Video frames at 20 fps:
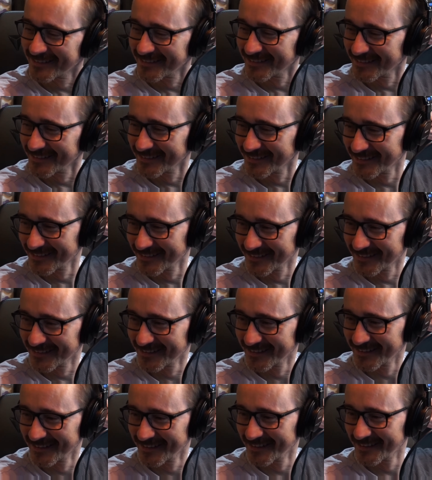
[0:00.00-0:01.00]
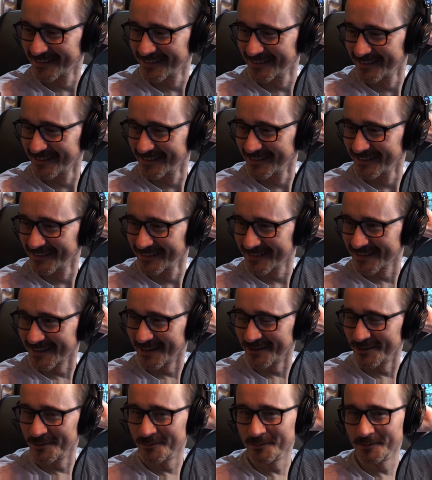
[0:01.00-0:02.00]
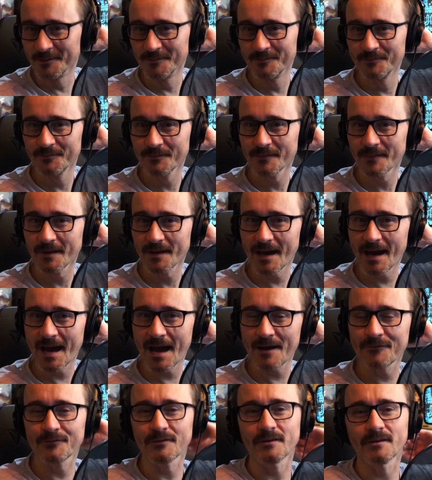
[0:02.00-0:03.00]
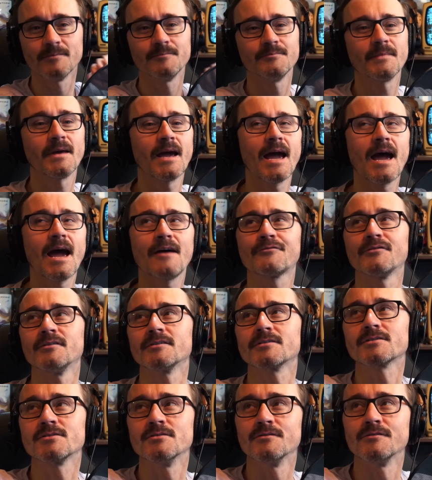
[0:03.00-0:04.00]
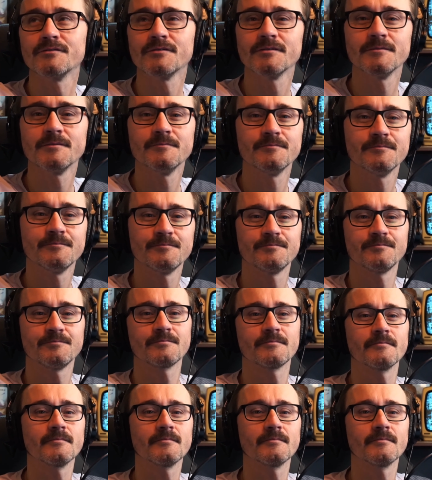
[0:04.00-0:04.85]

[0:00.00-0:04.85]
My God! Oh, well, at least it'll be operational soon.